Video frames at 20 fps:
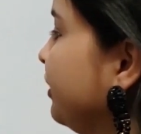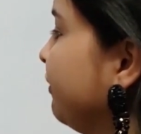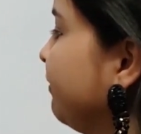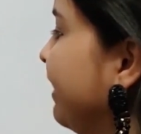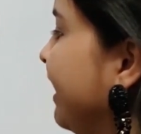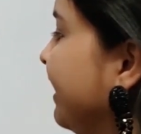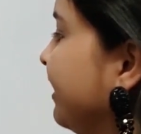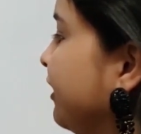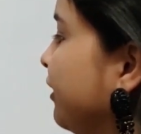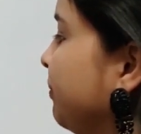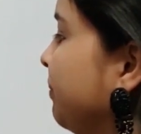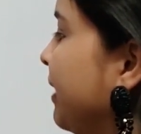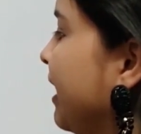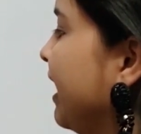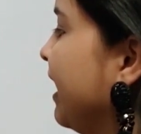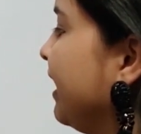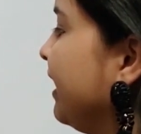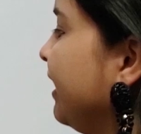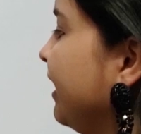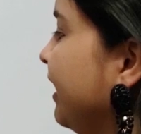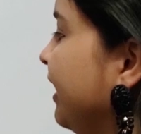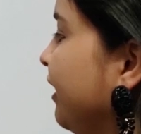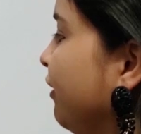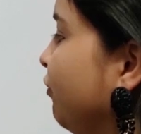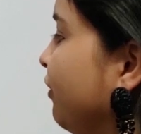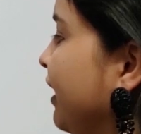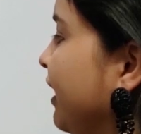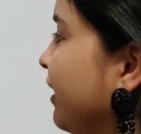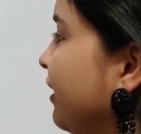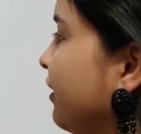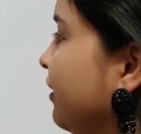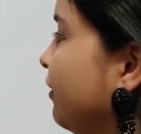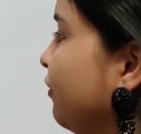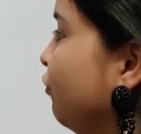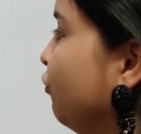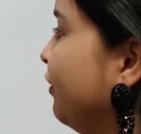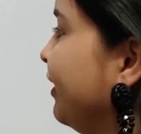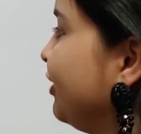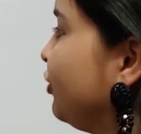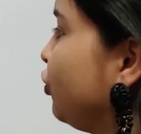divided by A1,
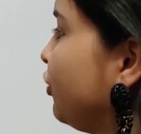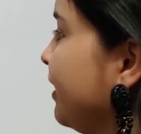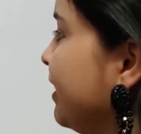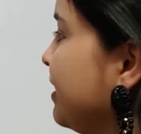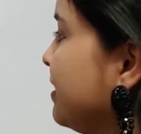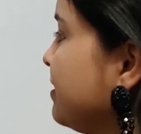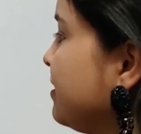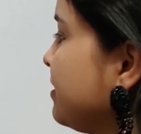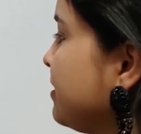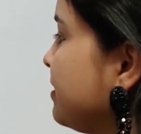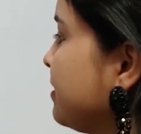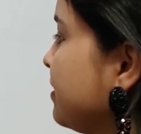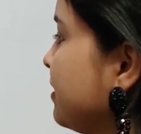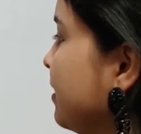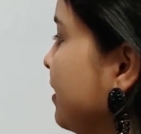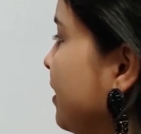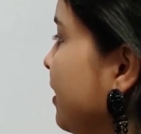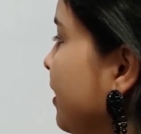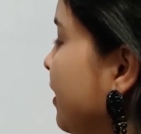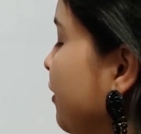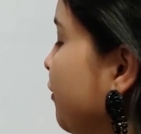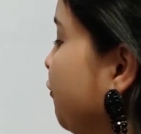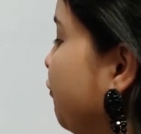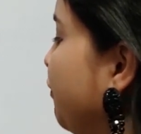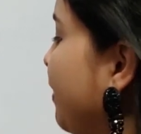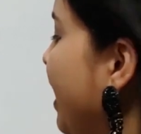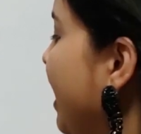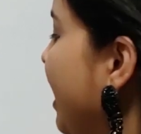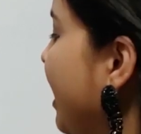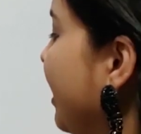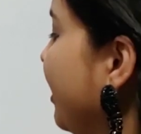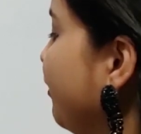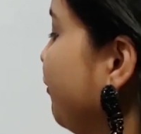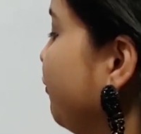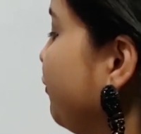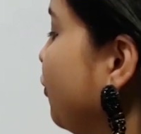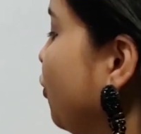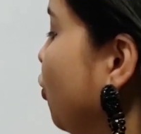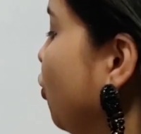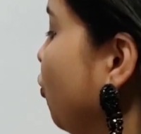which is 5
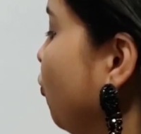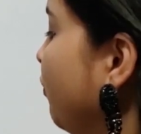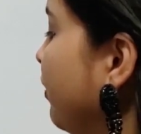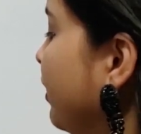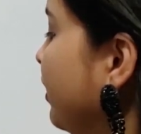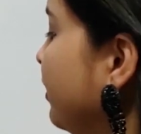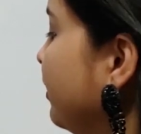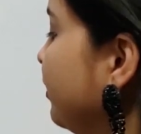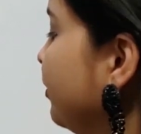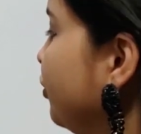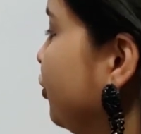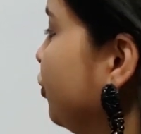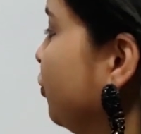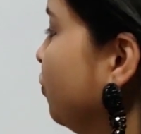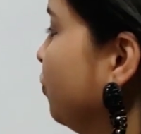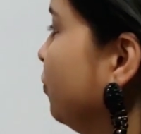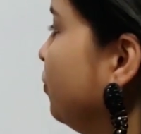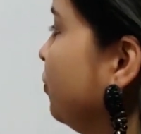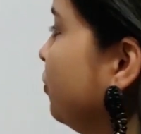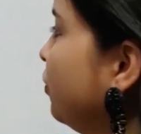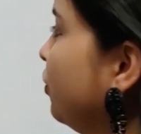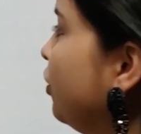over 2.